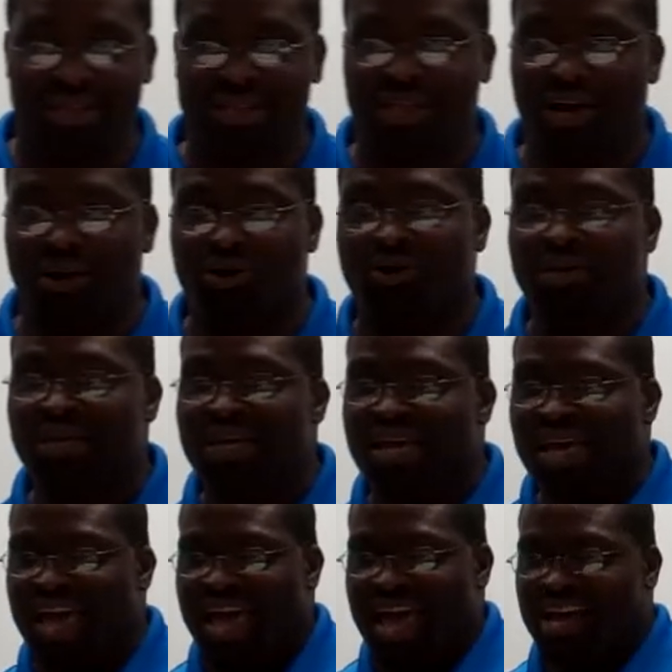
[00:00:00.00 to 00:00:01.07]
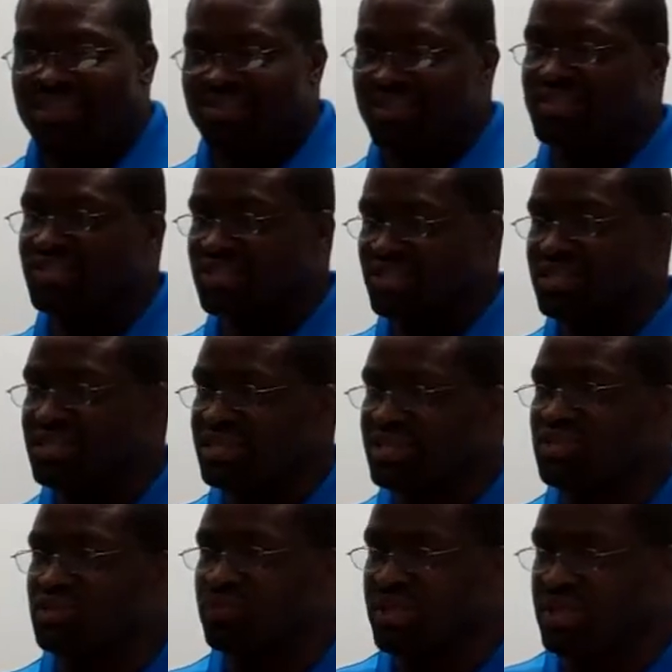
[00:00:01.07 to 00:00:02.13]
The law has its
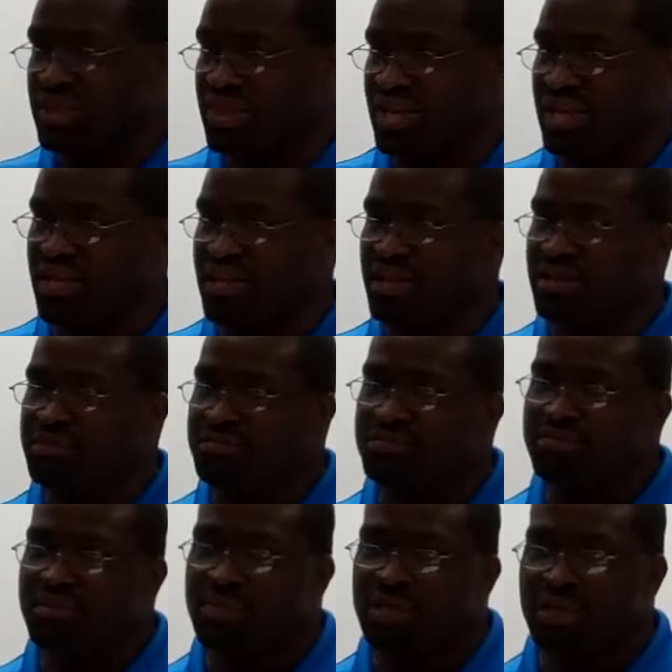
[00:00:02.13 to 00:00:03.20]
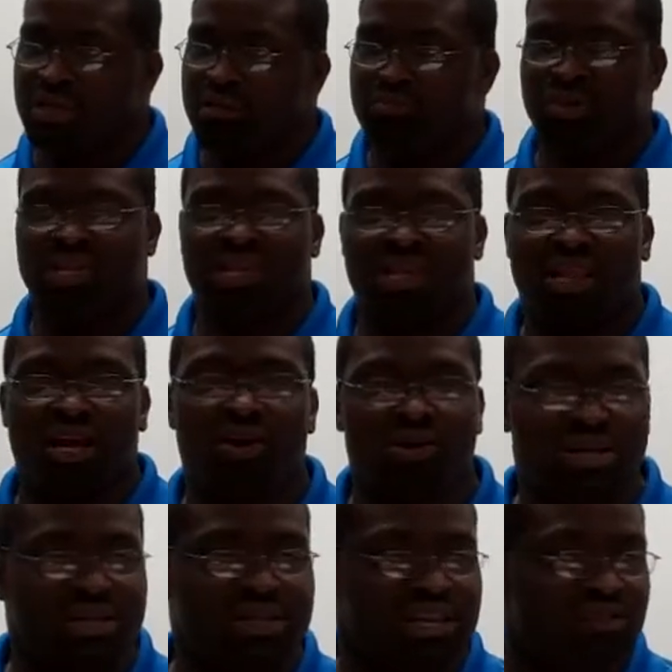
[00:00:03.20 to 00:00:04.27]
goodness within it, but the law
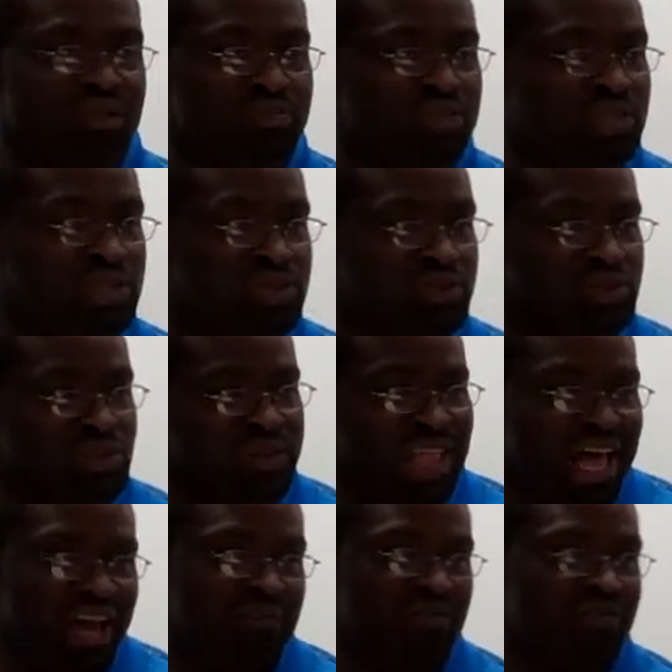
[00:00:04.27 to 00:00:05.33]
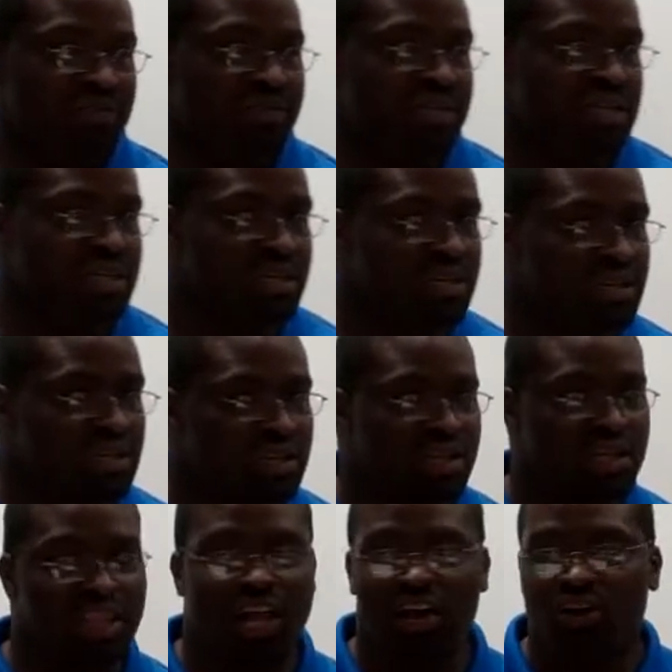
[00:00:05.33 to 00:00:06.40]
can never produce life.
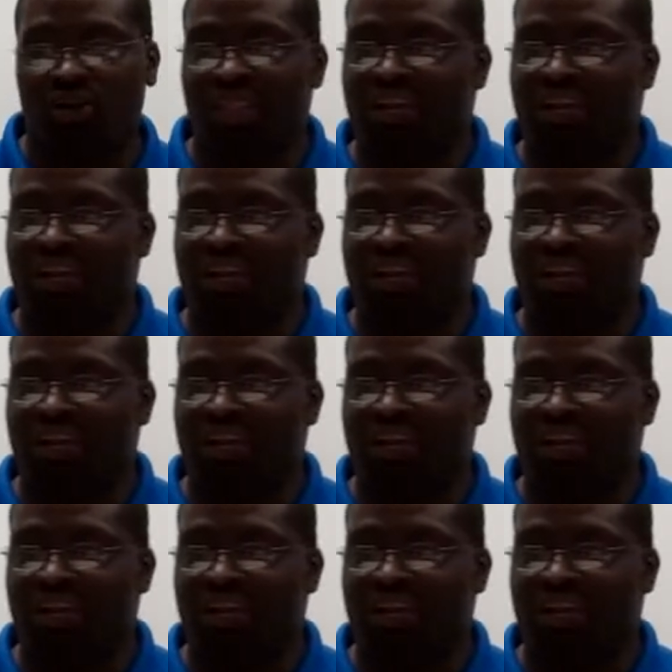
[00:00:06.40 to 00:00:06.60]
The law